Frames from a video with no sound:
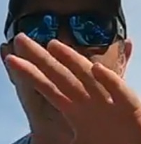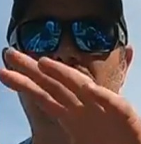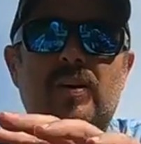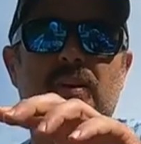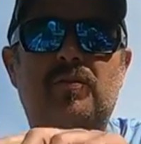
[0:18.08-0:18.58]

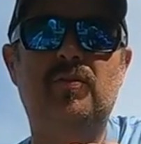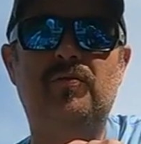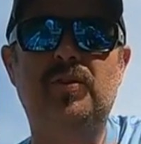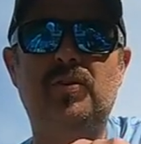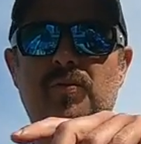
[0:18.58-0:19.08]
never got to
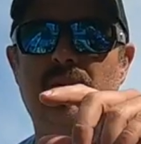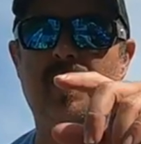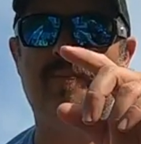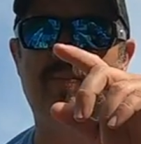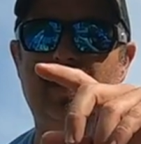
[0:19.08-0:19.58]
review
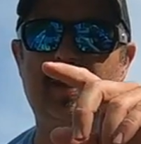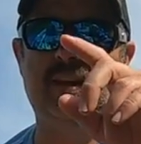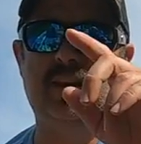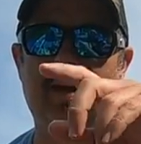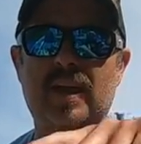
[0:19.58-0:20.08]

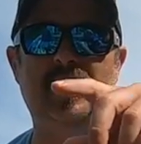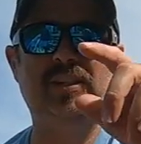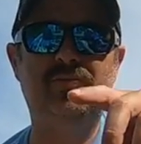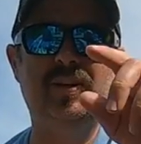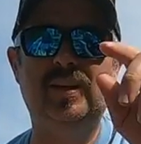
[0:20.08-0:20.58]
the uh,
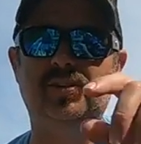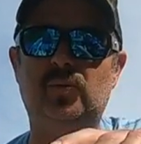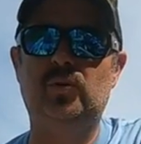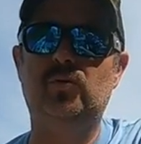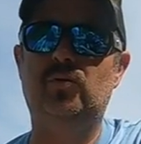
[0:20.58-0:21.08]
S V,
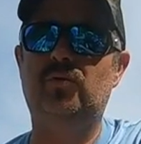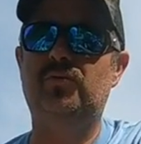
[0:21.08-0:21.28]
so we're going to